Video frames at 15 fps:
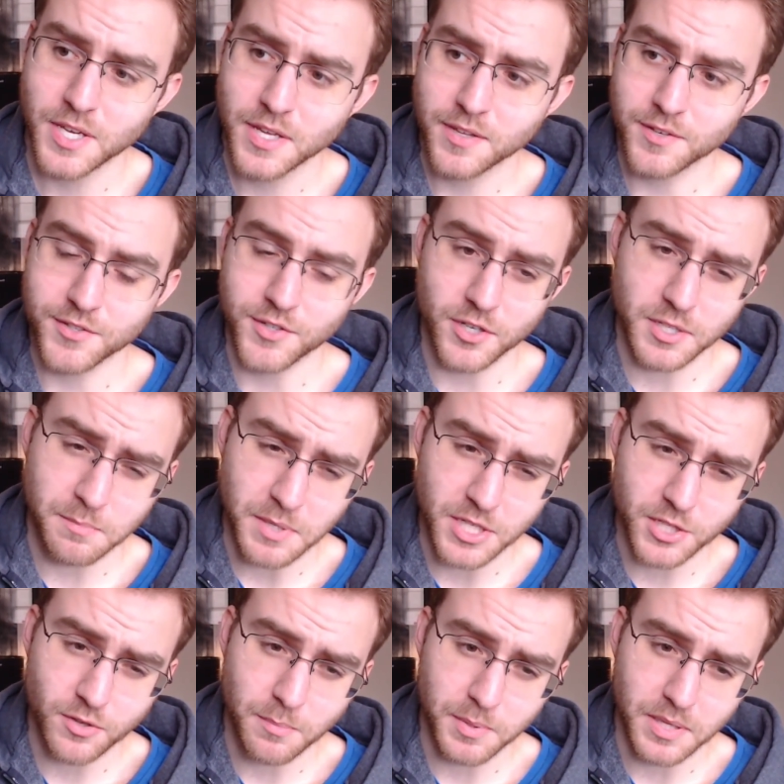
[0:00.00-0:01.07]
There's RGB
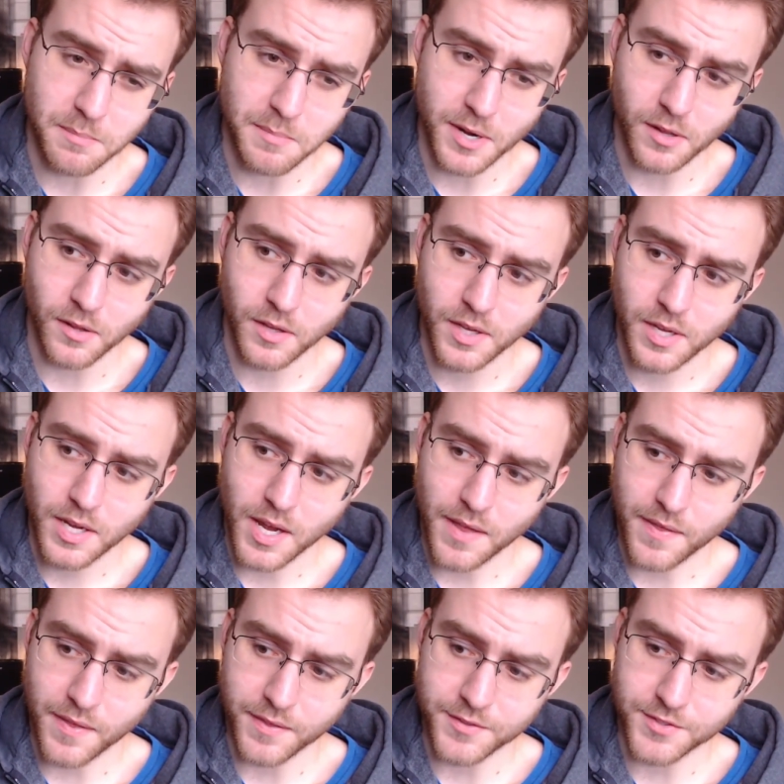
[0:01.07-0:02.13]
strip in the middle, and
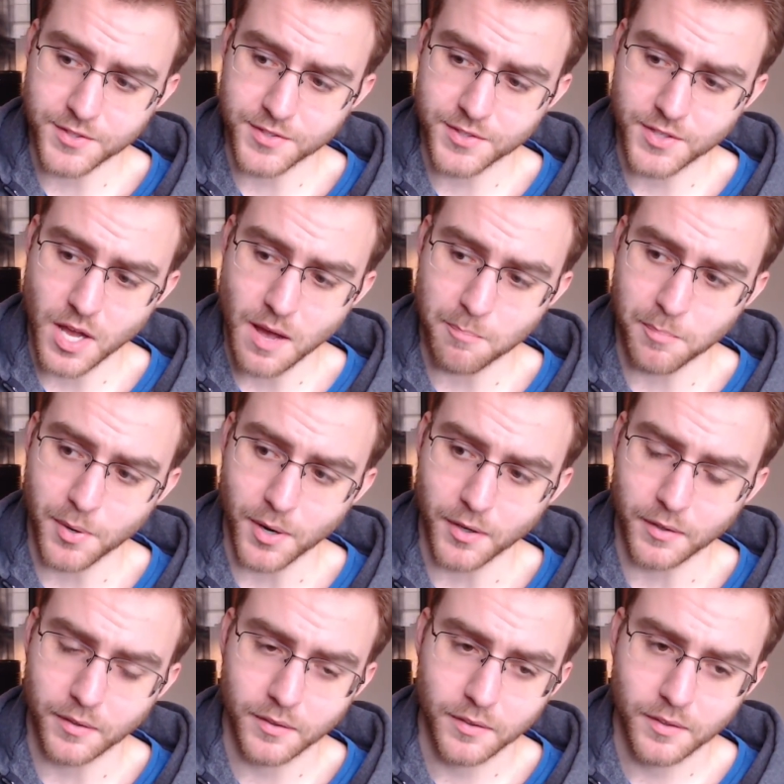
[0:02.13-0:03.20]
then there's this top
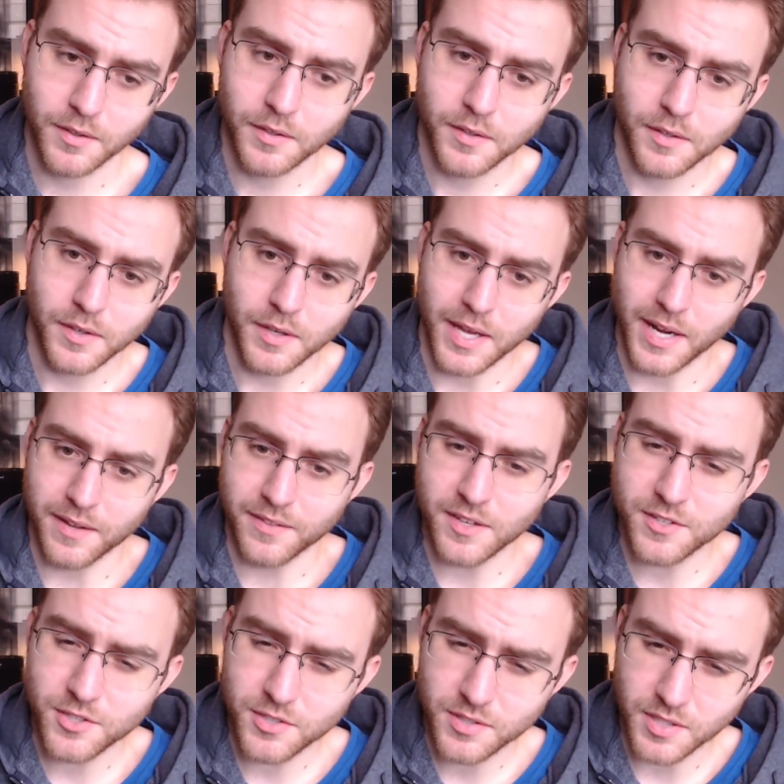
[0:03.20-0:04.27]
part. And I think
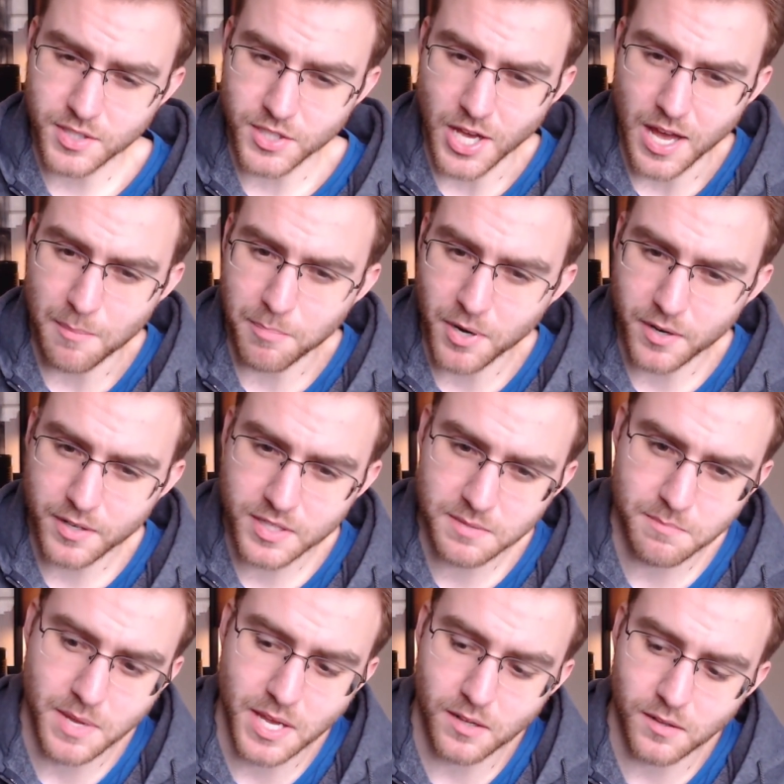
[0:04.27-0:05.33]
just the top part is
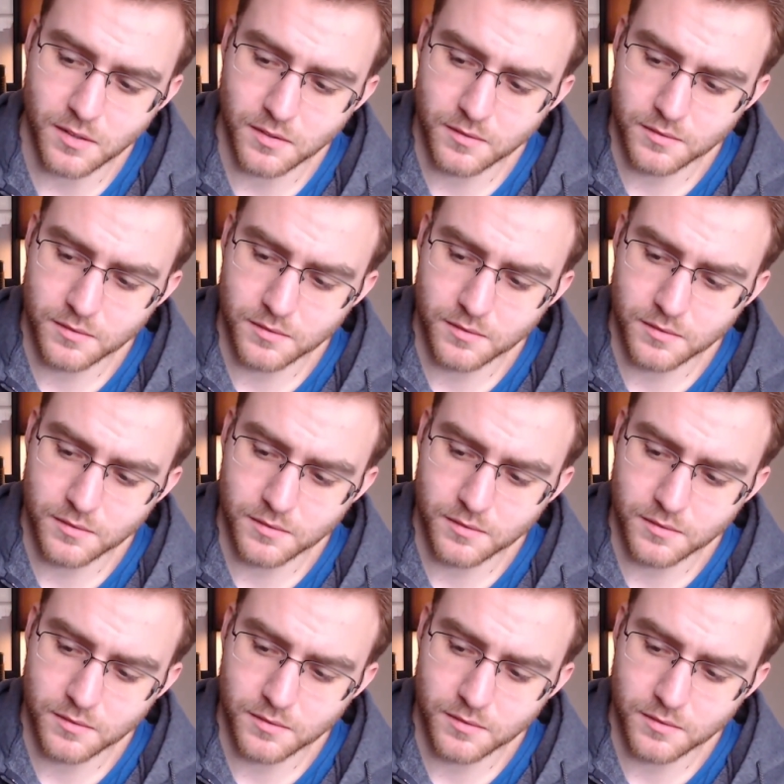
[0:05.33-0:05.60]
metal.